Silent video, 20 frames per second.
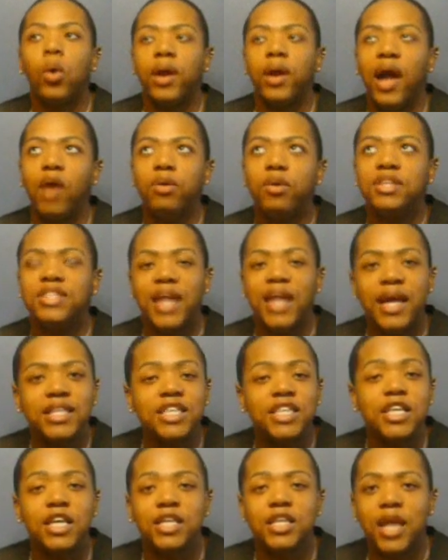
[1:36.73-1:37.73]
When I was
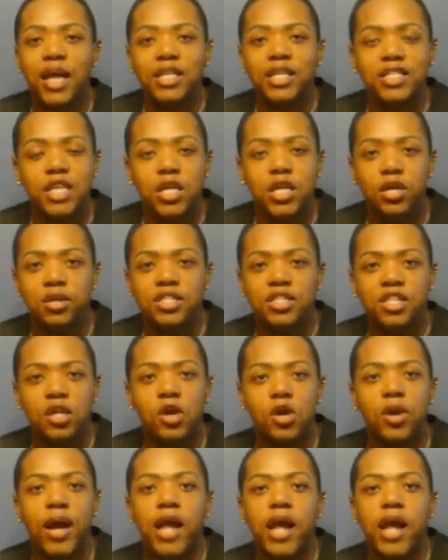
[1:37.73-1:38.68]
eighteen and nineteen years old,